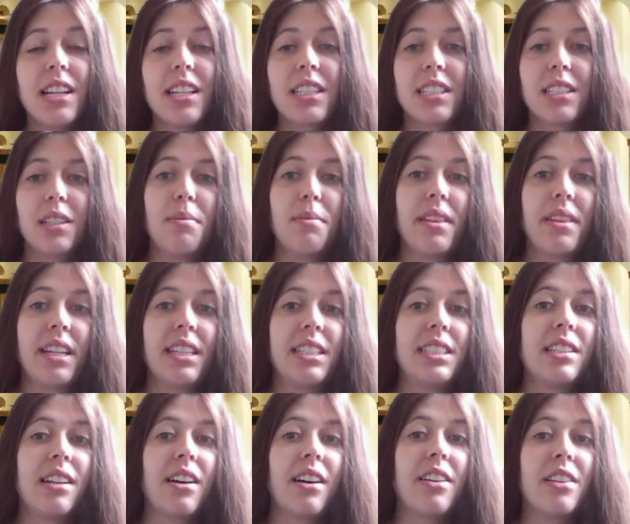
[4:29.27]
some things
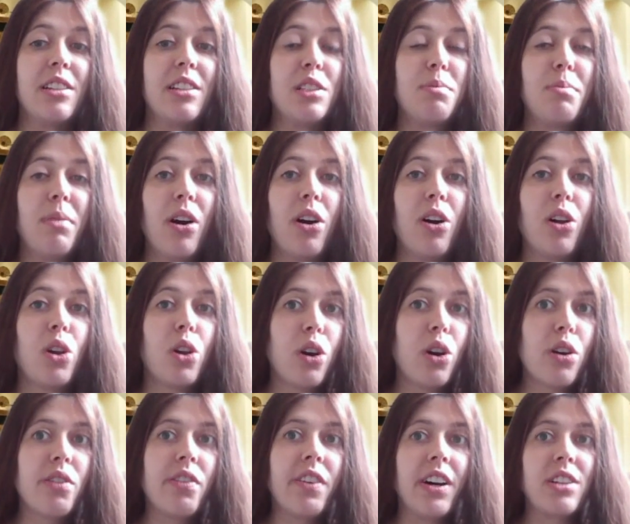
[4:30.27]
to others, but a
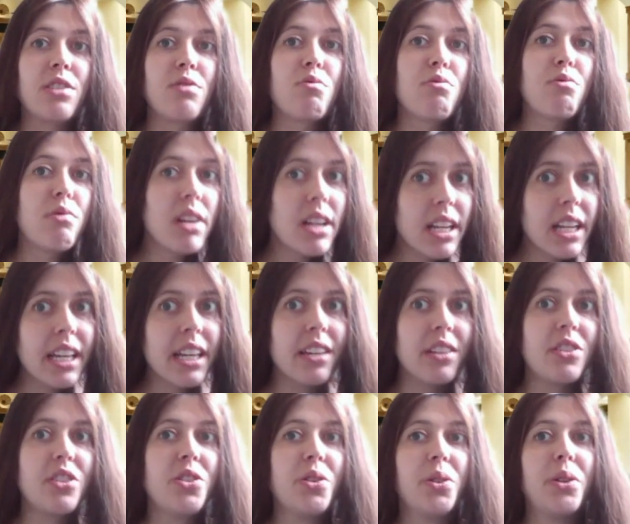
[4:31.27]
lot of us really
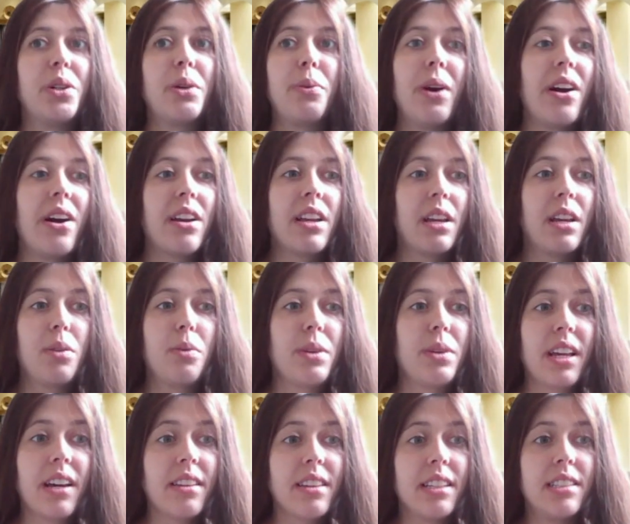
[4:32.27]
enjoy working
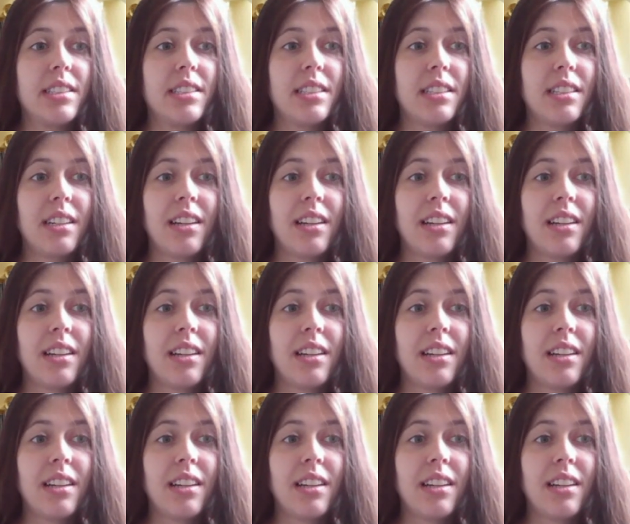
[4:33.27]
with others.